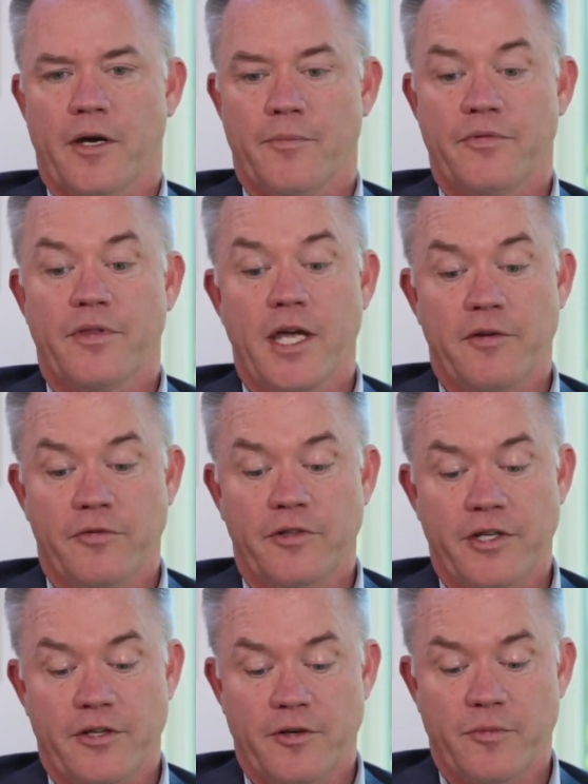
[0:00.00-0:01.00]

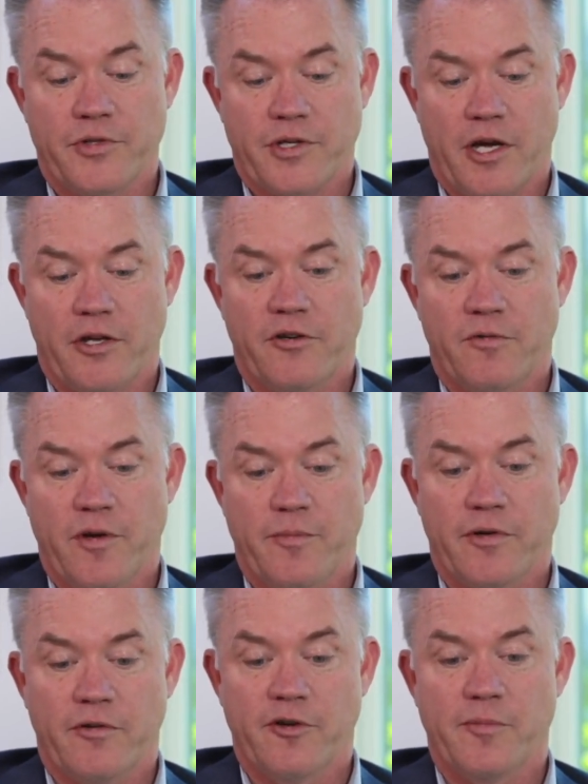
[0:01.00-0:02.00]
Thankfully, there was a 100
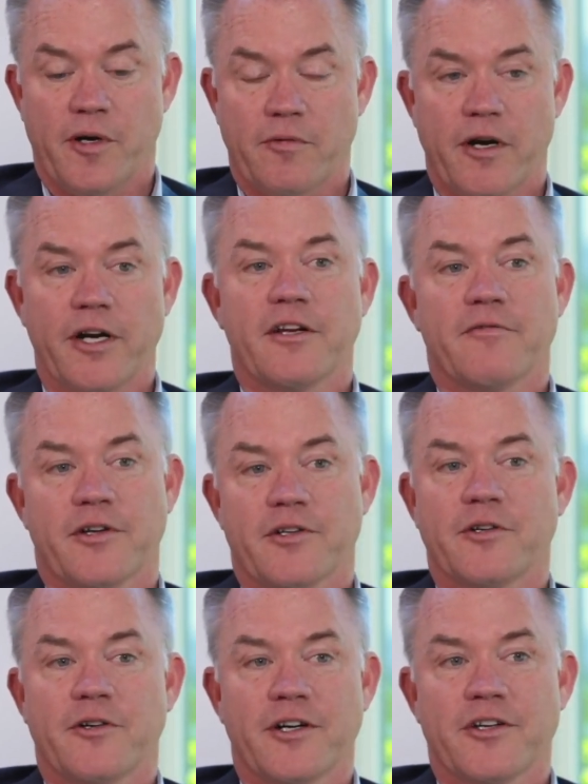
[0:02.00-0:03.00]
women group already in
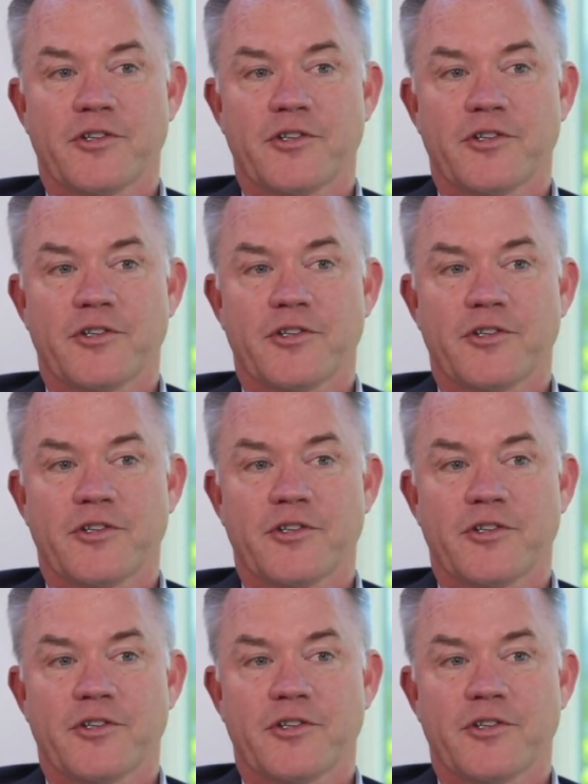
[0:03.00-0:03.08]
Victoria,